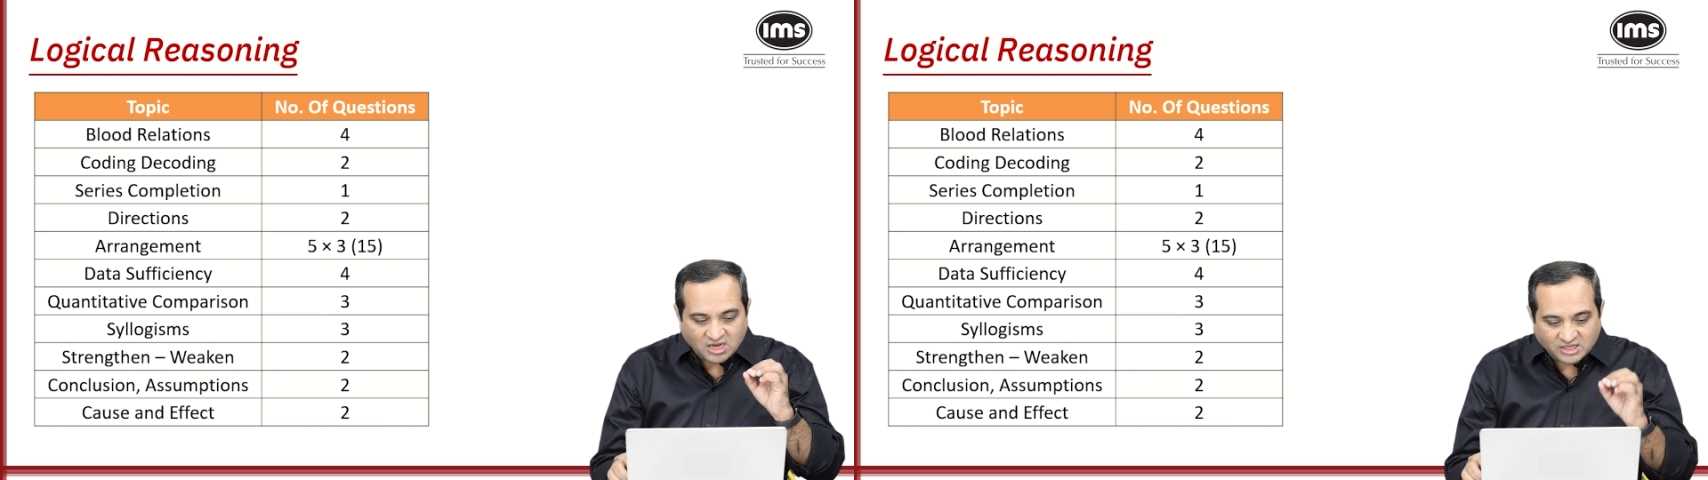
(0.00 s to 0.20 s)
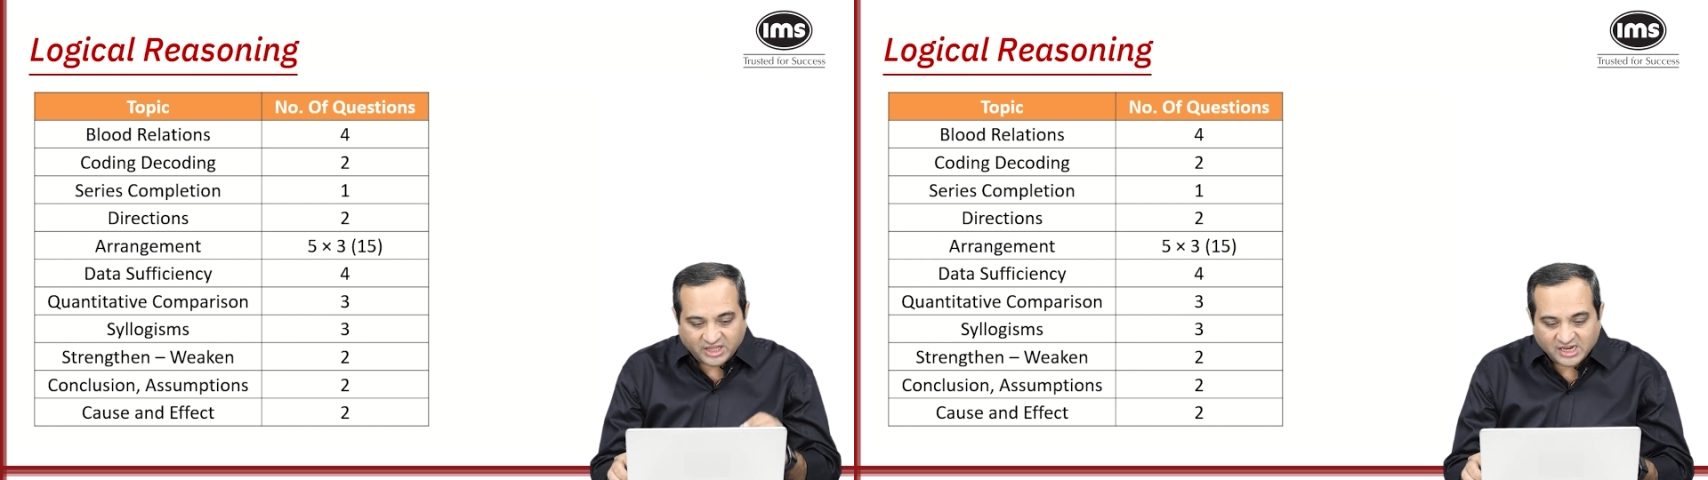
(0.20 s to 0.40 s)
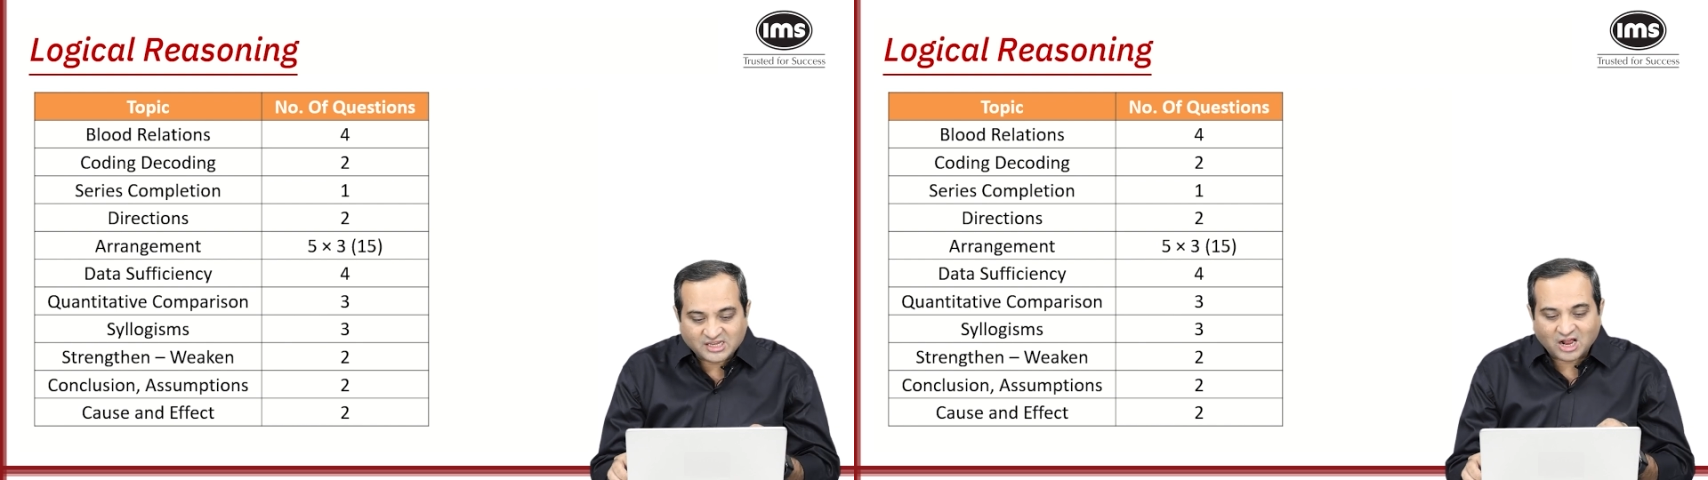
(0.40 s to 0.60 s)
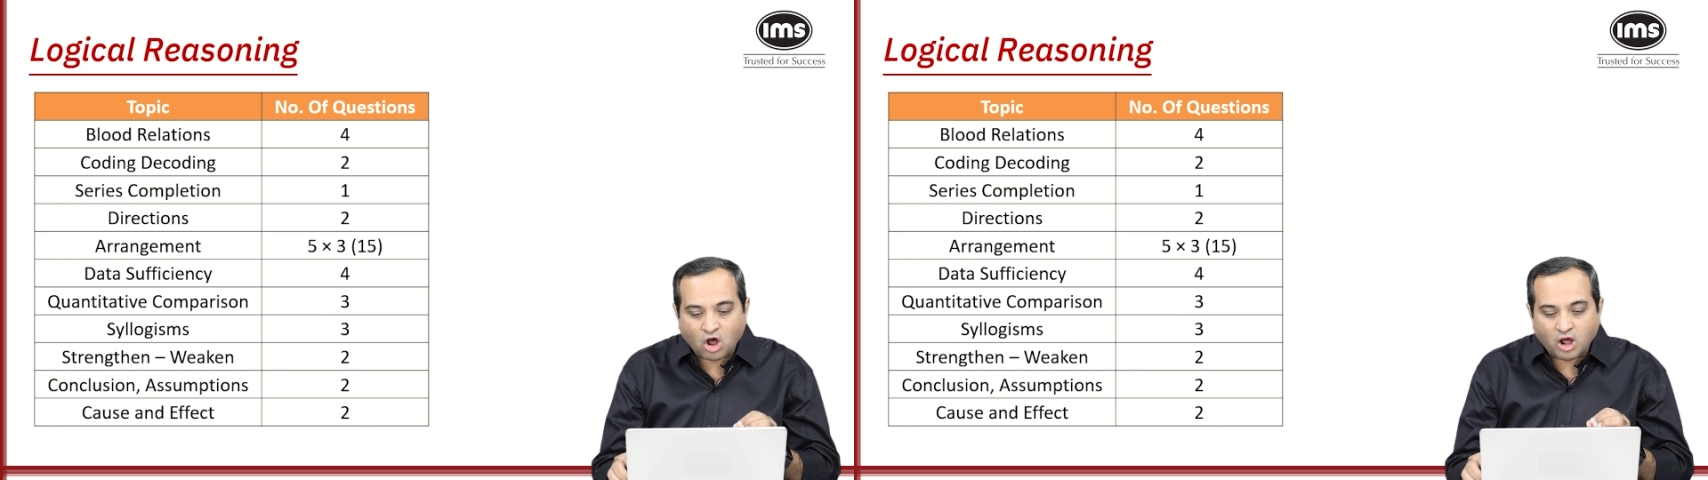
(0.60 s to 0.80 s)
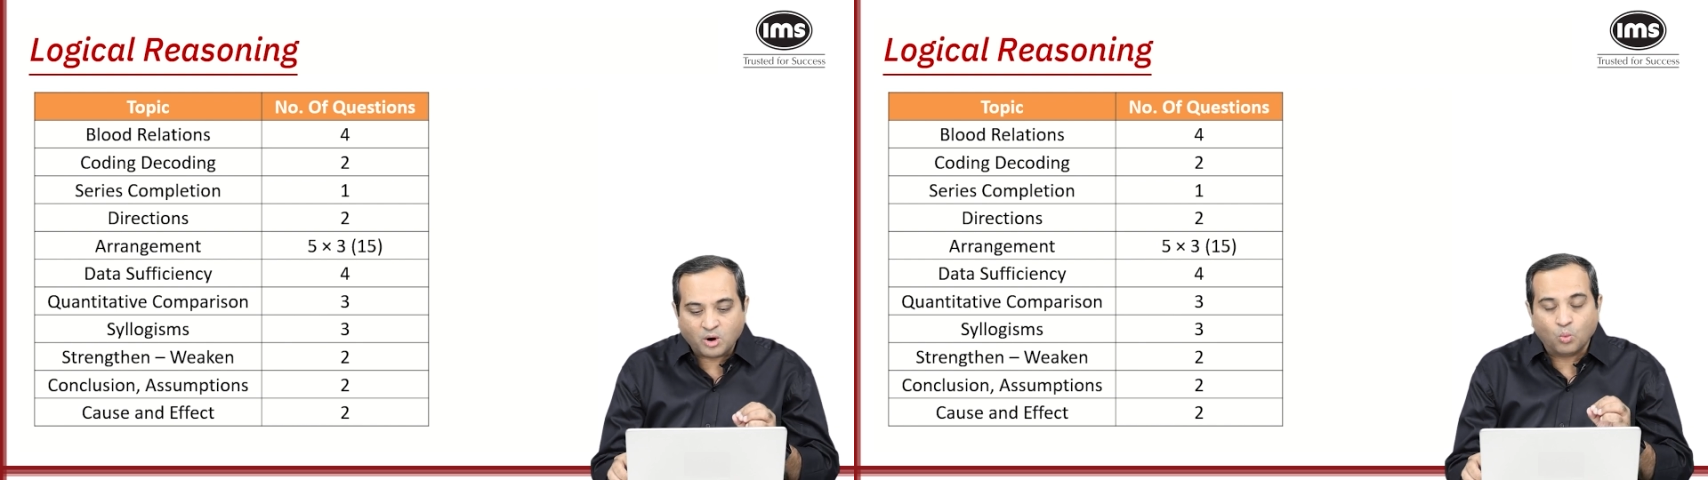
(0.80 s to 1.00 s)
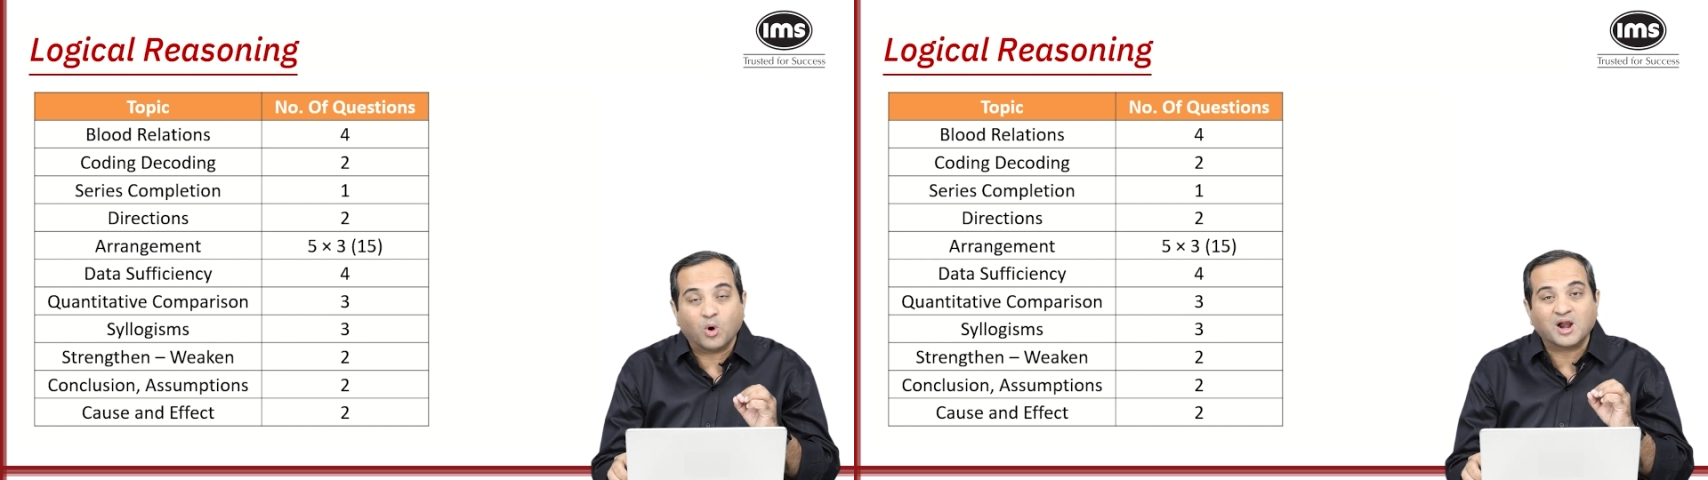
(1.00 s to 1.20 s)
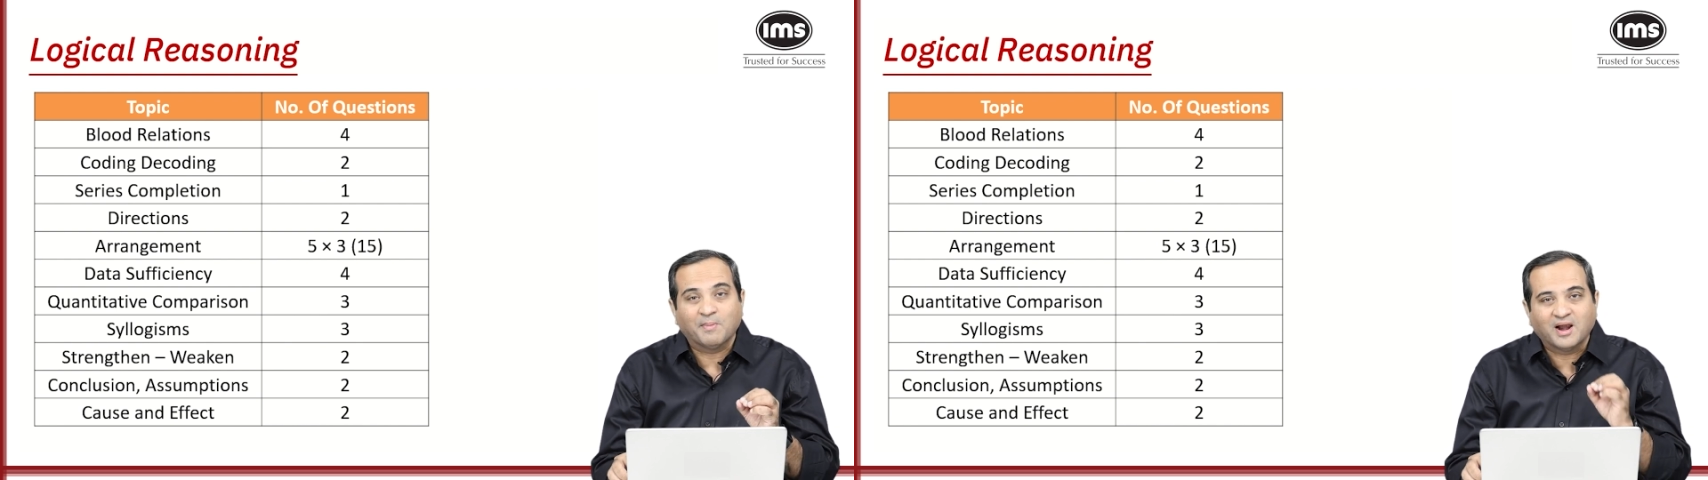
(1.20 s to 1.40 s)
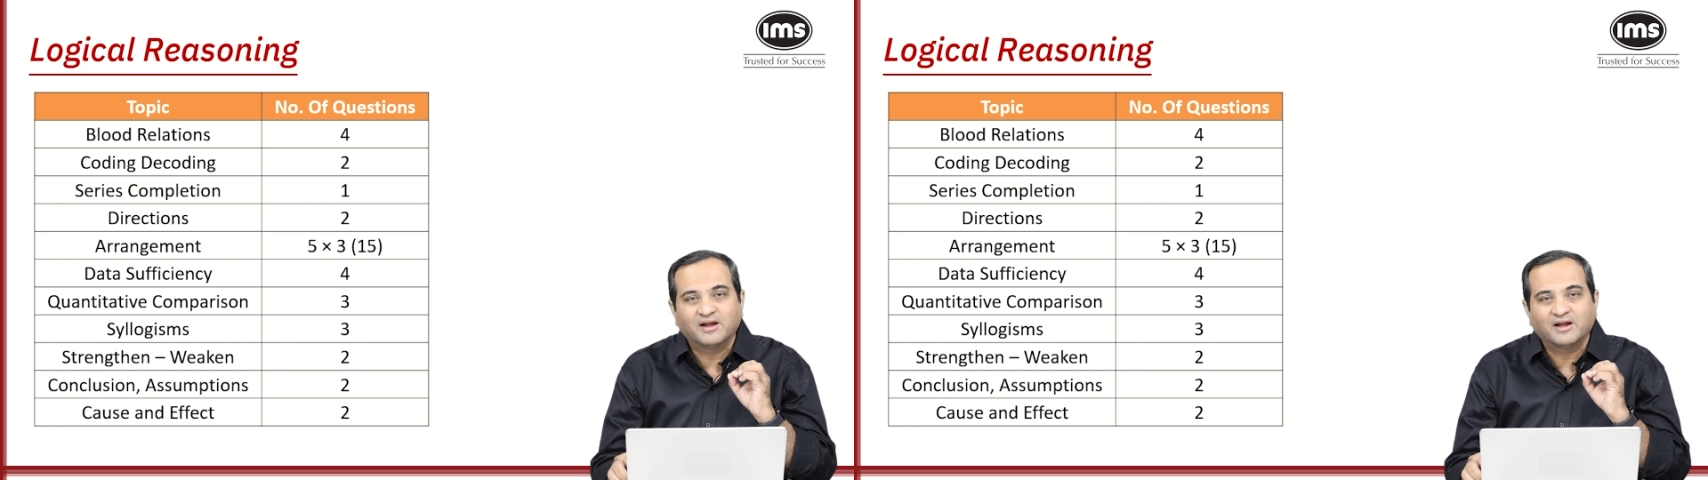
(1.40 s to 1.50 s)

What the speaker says: These are all verbal